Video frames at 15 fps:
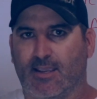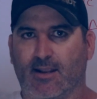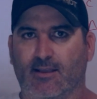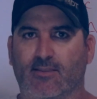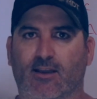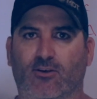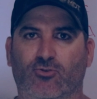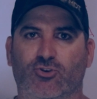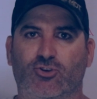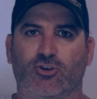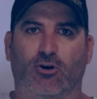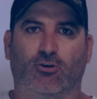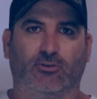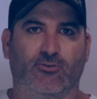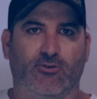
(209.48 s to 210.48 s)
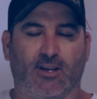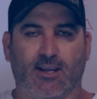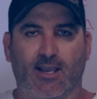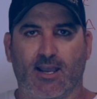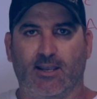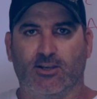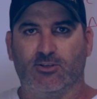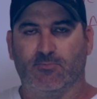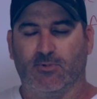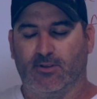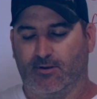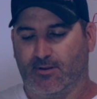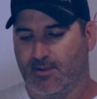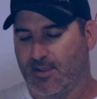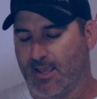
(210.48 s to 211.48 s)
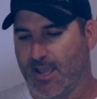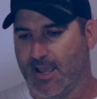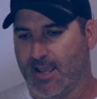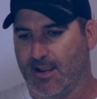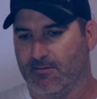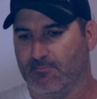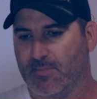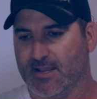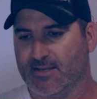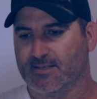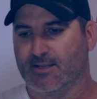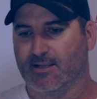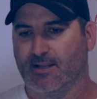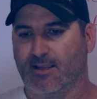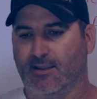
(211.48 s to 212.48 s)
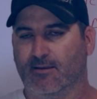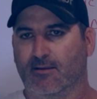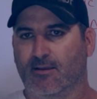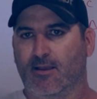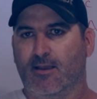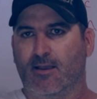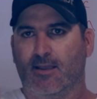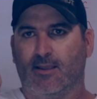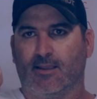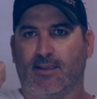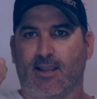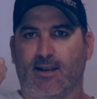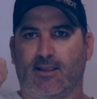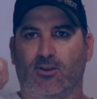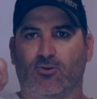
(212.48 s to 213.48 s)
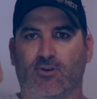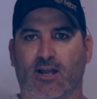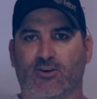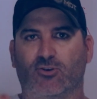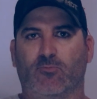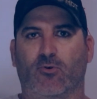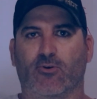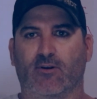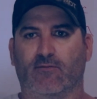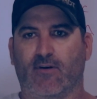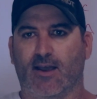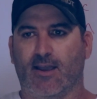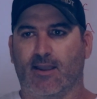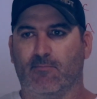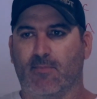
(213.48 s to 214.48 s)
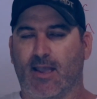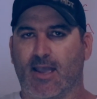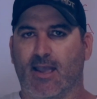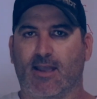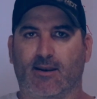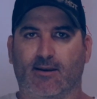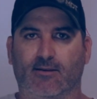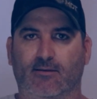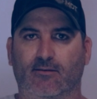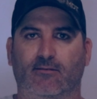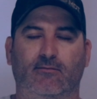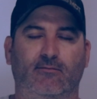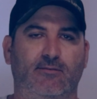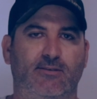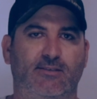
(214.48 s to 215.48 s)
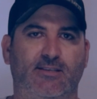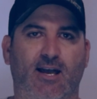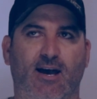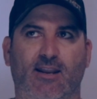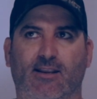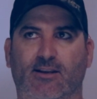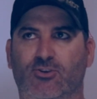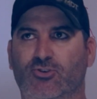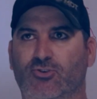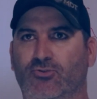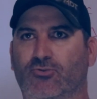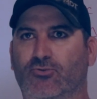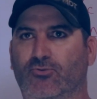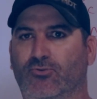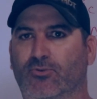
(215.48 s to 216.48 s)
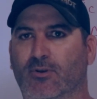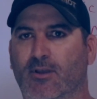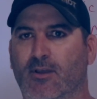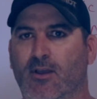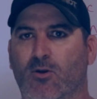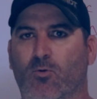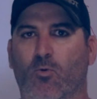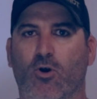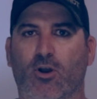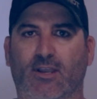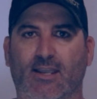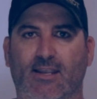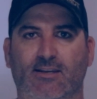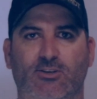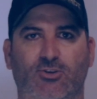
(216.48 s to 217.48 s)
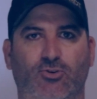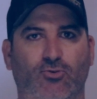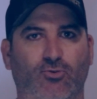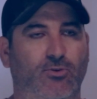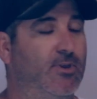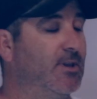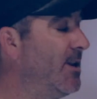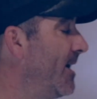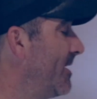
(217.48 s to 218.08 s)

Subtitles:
getting that good shoulder engagement and basically getting your natural point of aim and starting to work into the